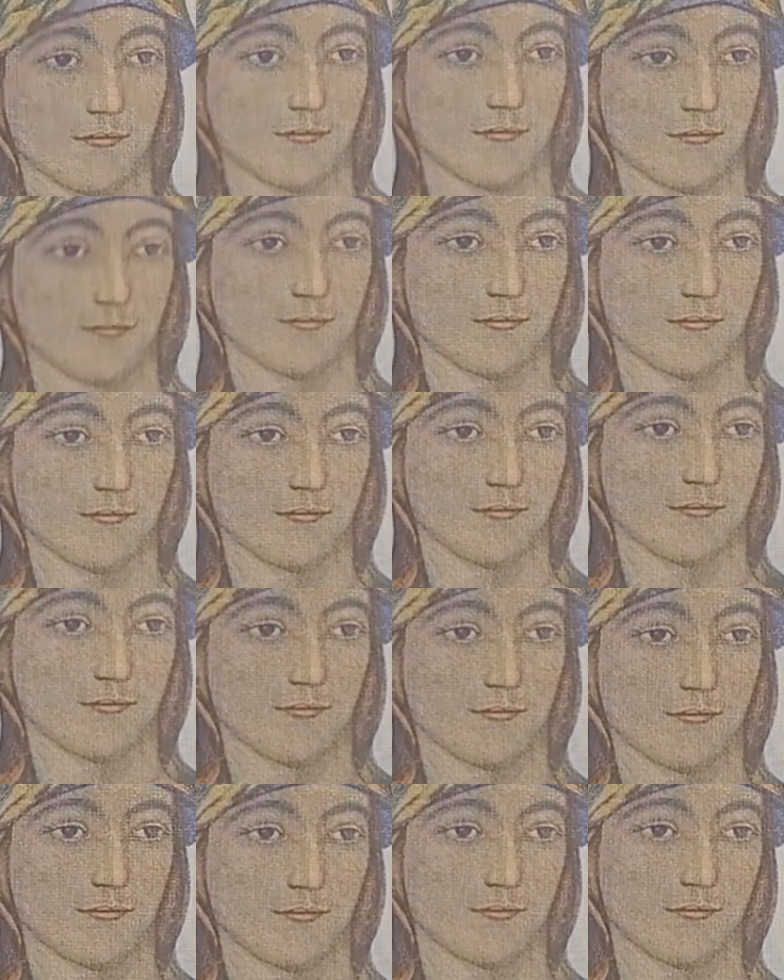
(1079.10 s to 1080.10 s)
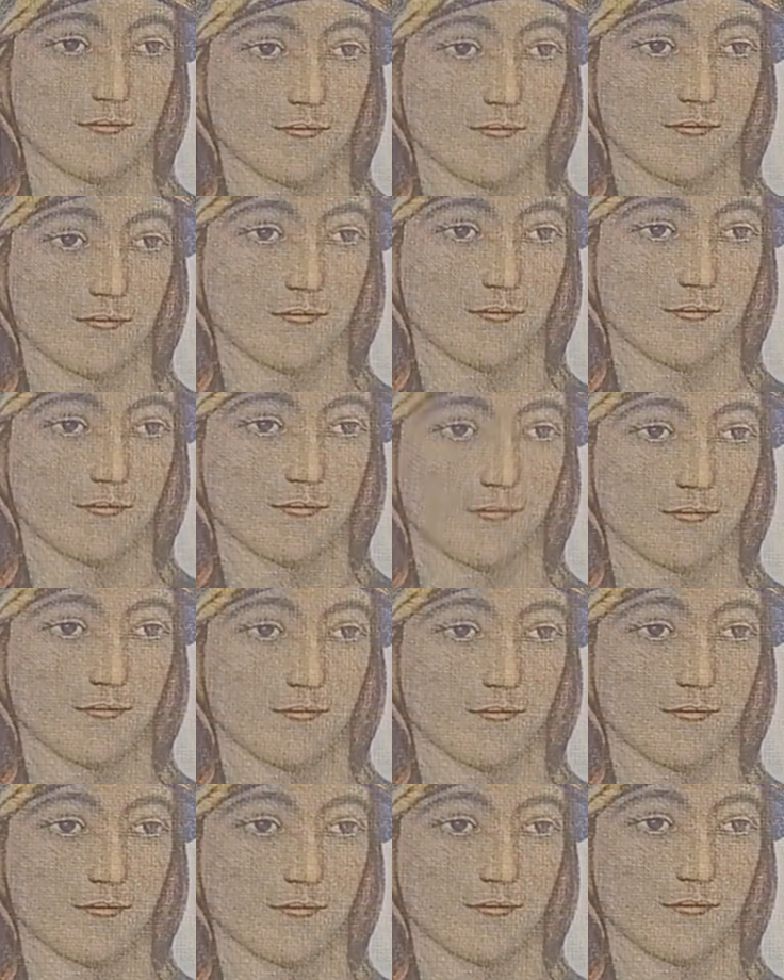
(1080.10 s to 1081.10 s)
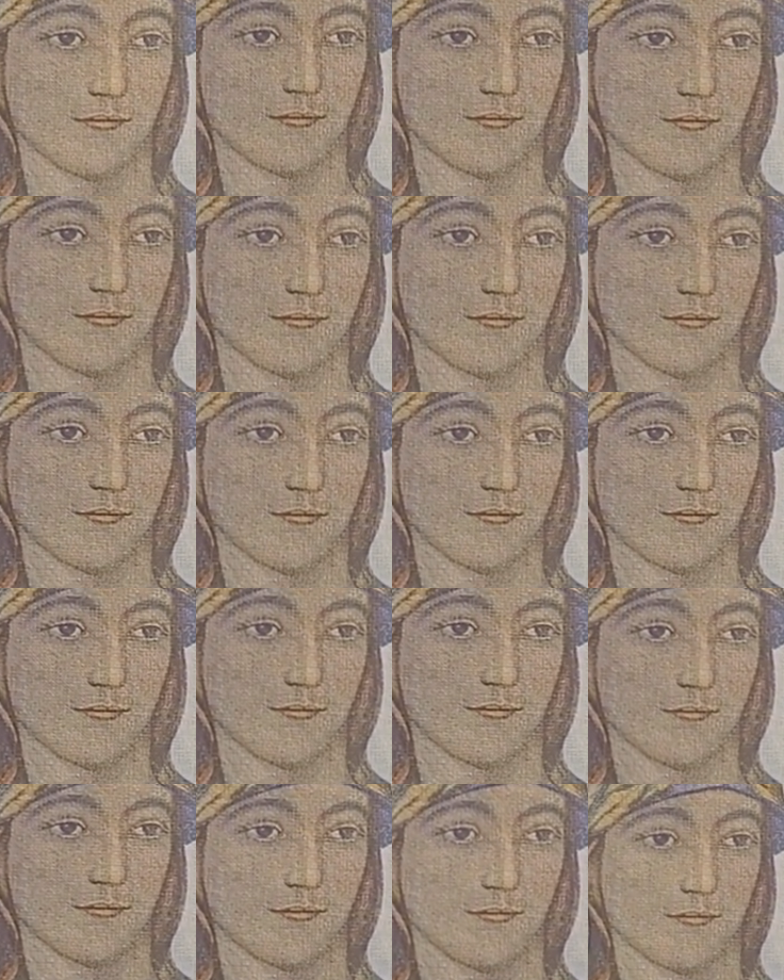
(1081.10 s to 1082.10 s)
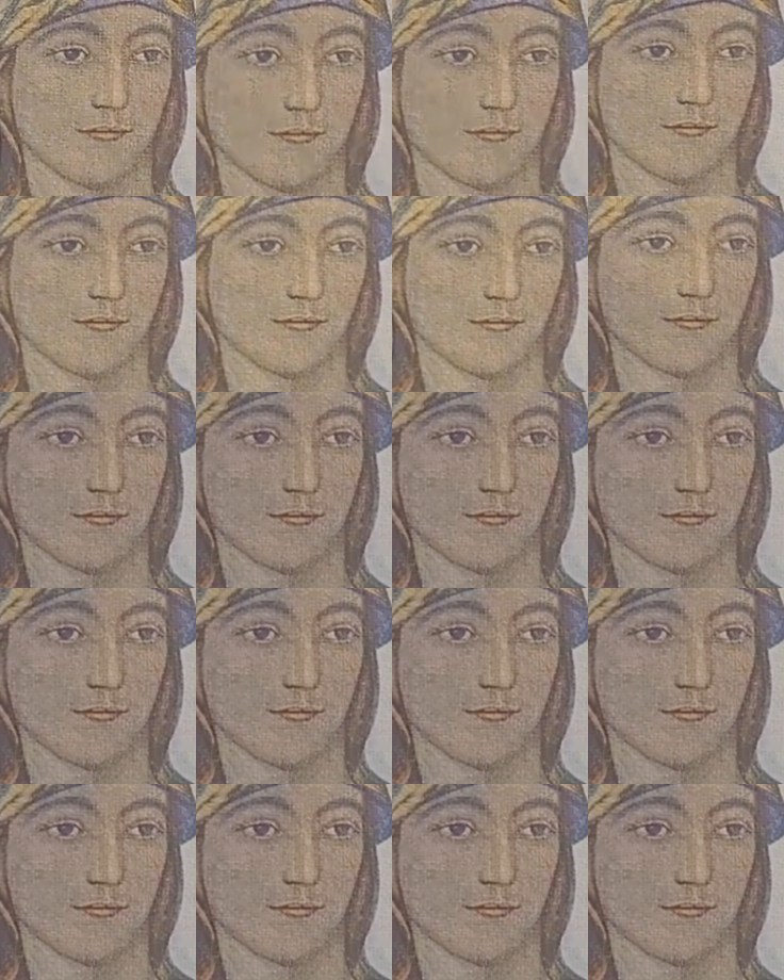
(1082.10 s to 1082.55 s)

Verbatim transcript: uh, probably mid 40s, five piastres from